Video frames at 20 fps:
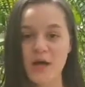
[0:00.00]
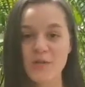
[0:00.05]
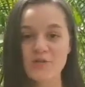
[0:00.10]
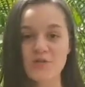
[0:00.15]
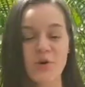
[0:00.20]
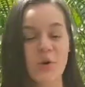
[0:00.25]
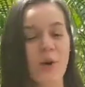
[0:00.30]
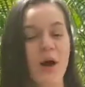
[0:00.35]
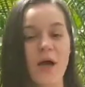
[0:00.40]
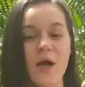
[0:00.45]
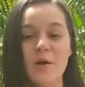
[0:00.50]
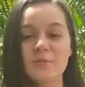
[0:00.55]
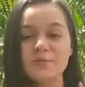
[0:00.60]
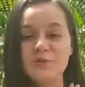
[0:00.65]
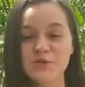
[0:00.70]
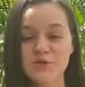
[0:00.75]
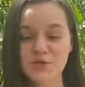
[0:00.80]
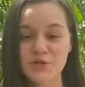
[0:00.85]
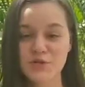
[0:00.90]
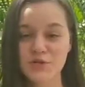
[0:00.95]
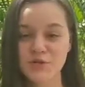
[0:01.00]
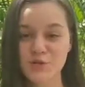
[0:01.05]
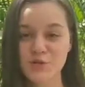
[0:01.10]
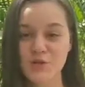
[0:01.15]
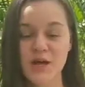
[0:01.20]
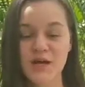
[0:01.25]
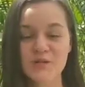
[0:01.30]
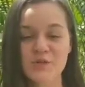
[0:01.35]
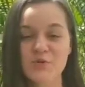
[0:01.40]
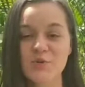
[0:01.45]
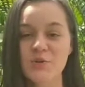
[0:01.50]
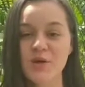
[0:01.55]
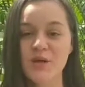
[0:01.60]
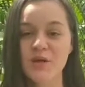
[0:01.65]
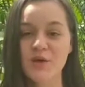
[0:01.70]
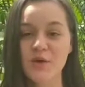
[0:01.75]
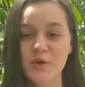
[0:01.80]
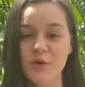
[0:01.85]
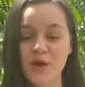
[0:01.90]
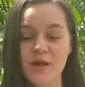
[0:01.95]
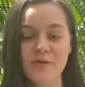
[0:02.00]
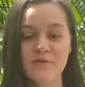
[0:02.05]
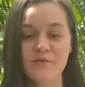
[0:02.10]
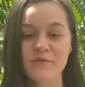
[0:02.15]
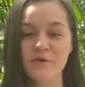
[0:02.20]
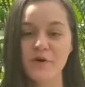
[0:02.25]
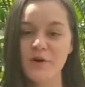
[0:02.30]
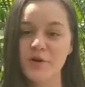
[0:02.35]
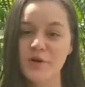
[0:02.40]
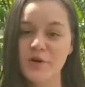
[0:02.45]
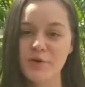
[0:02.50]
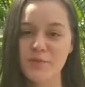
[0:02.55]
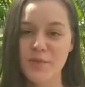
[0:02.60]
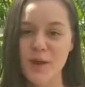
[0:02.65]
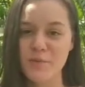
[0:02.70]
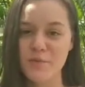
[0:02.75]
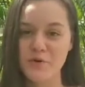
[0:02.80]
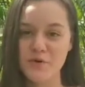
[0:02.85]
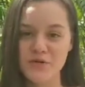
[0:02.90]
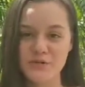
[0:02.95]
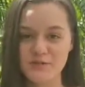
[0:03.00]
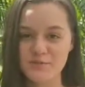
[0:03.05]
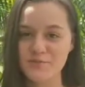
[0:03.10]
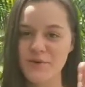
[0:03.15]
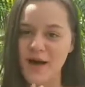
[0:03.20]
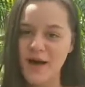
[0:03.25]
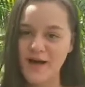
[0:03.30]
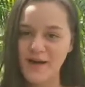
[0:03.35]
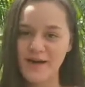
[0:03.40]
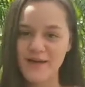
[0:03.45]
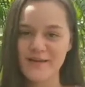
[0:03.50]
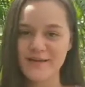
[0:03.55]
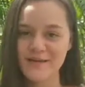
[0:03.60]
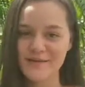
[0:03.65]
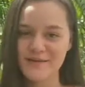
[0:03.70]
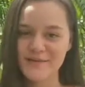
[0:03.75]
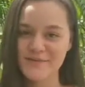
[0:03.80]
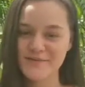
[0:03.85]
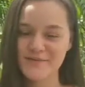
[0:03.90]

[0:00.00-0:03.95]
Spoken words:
So I hope to see you soon and together create very good memories. Bye.